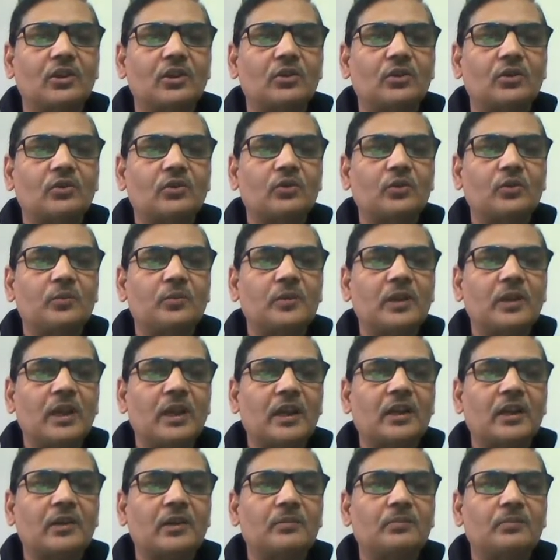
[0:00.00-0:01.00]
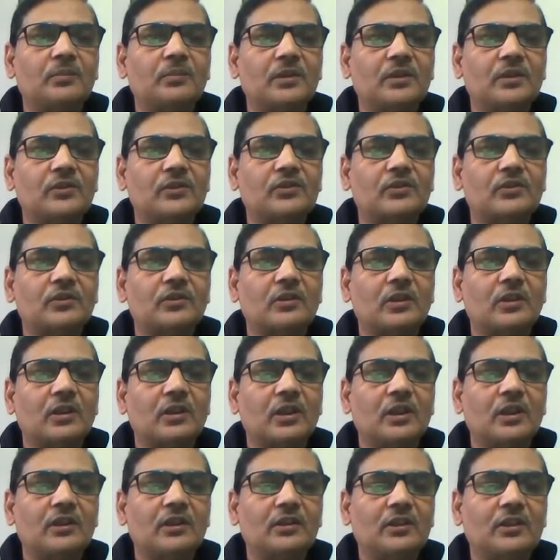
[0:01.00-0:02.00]
could be accomplished
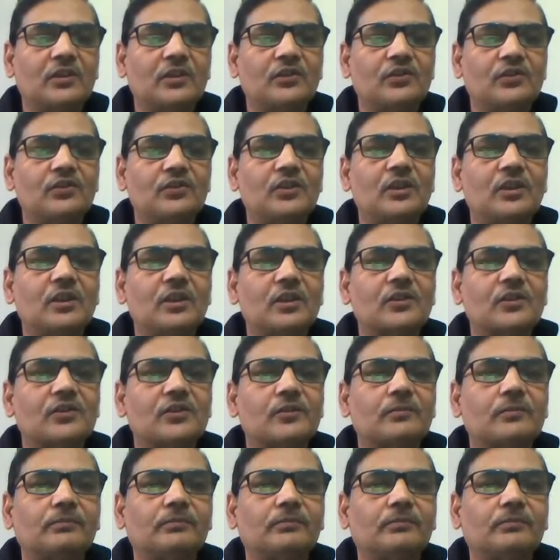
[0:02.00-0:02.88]
in this genus.